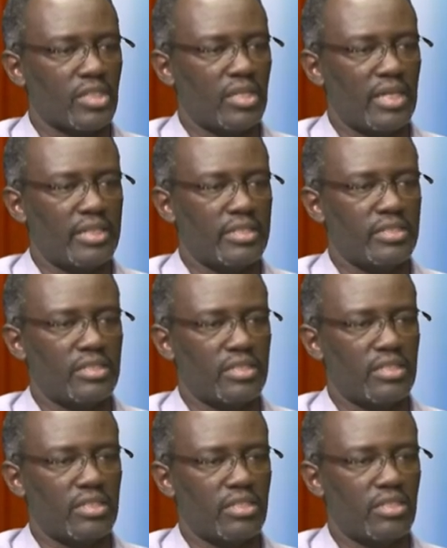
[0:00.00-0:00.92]
and
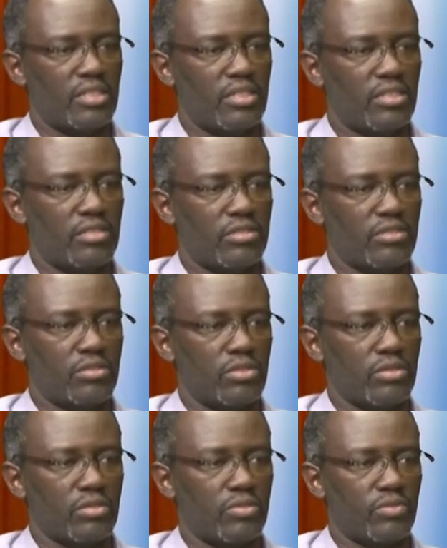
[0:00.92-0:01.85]
uh, you
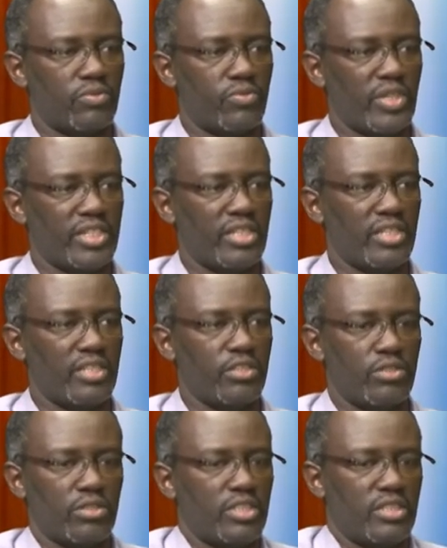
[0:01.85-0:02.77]
know finally you
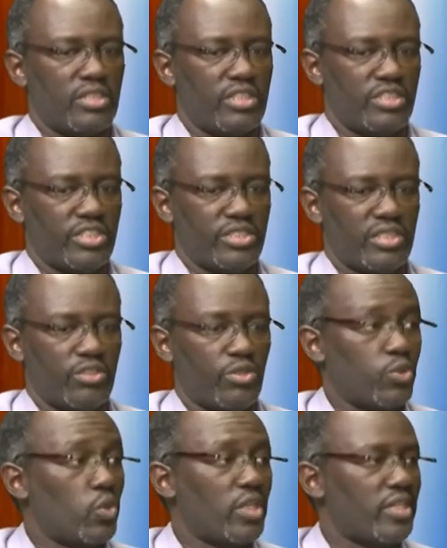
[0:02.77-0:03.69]
know they, they just are
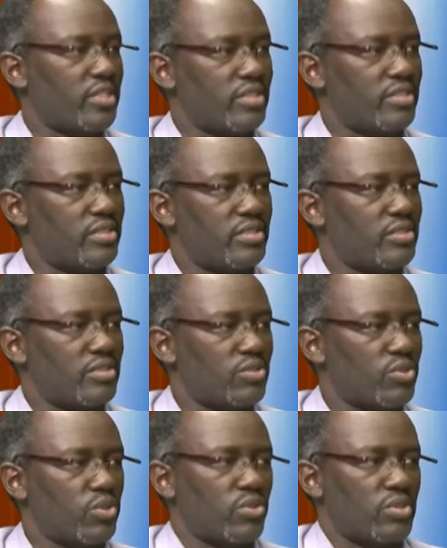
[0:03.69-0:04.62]
not organized
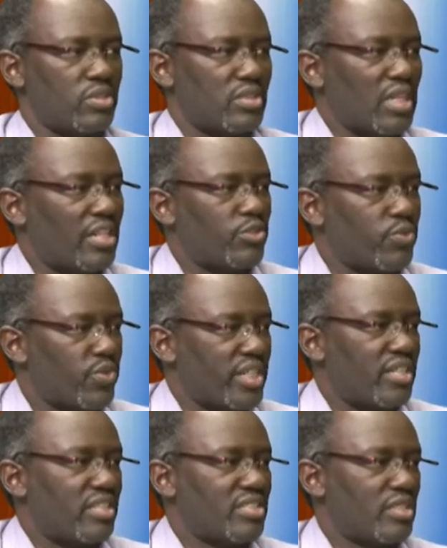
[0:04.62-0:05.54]
so it's hard to
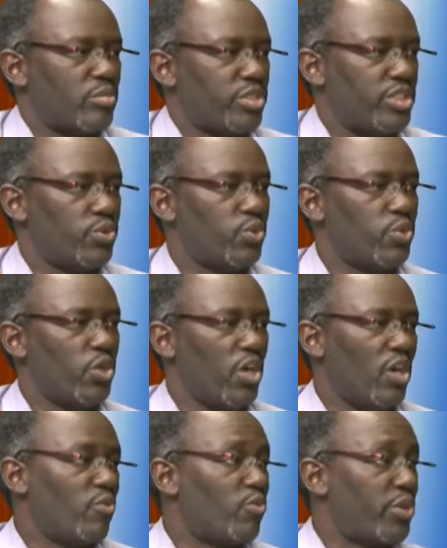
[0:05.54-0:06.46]
finance somebody who
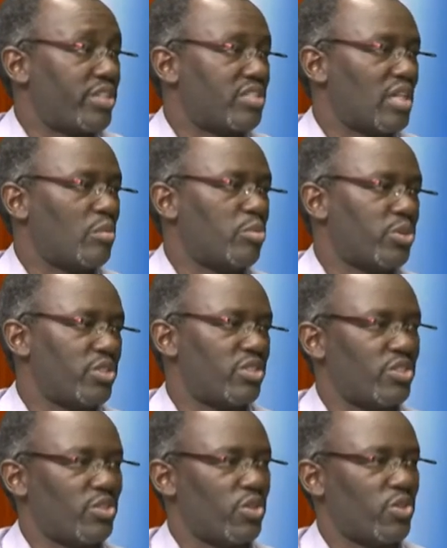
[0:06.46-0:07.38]
for example
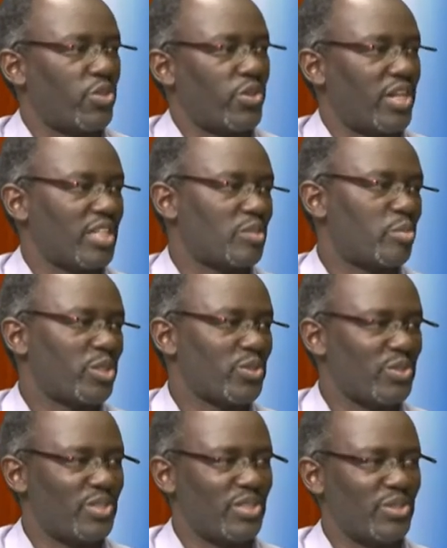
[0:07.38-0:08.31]
your rolex
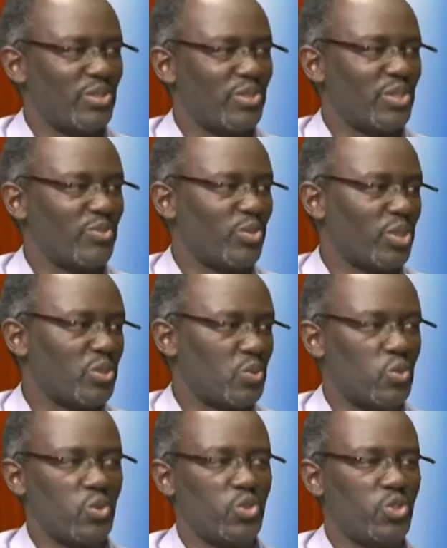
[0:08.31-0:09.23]
person you know if he wants
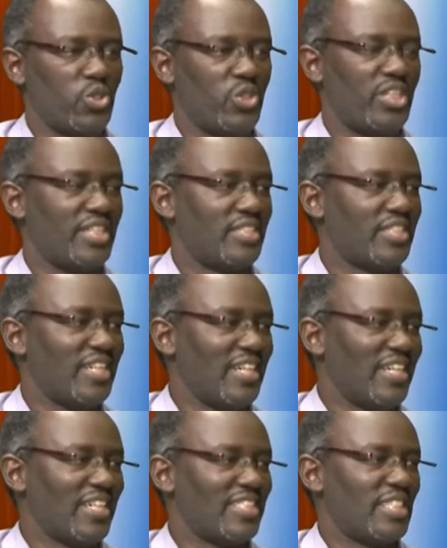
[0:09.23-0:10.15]
to dodge your debt
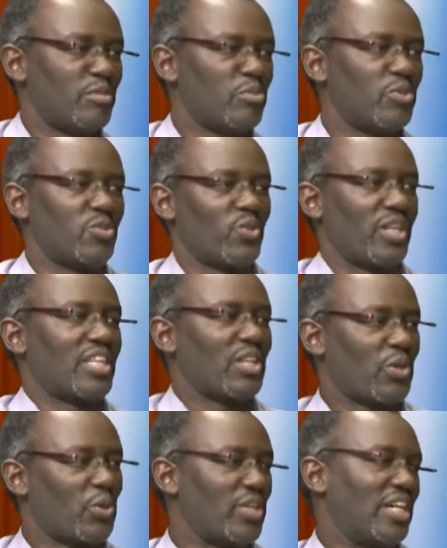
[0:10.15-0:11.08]
he just moves to another
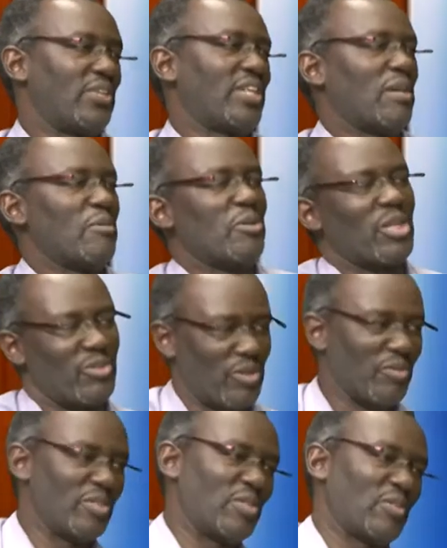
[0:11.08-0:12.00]
corner you come looking for
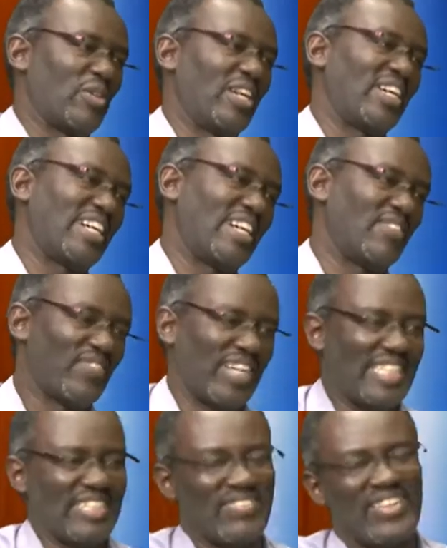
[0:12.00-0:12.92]
him in this corner you can't
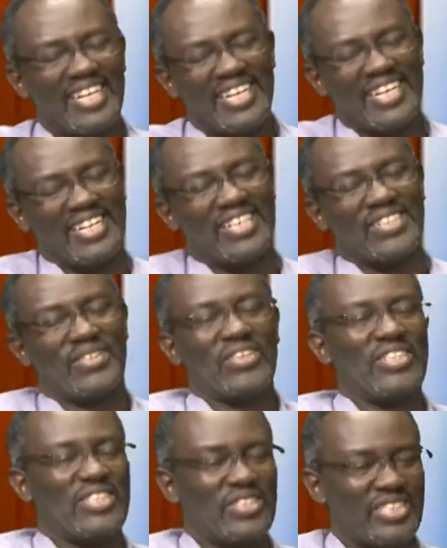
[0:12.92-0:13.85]
find him so
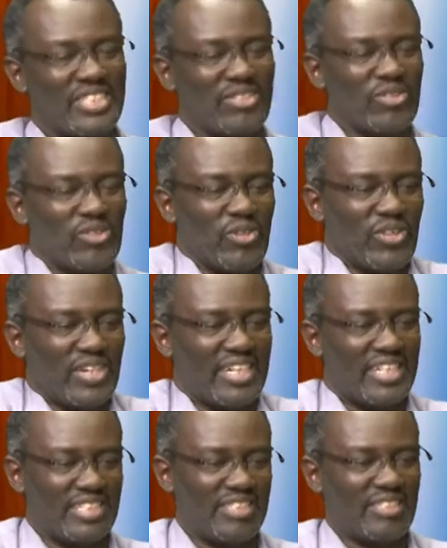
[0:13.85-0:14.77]
you're just not
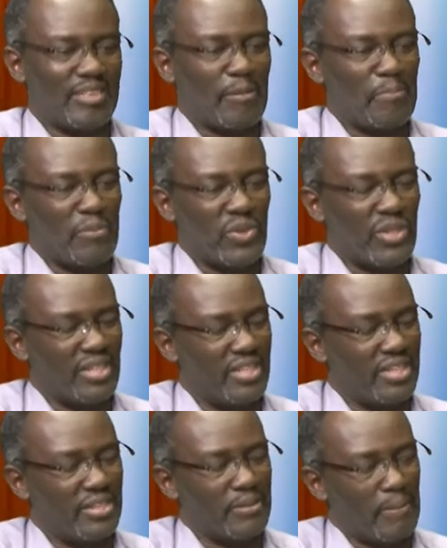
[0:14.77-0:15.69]
organized right yeah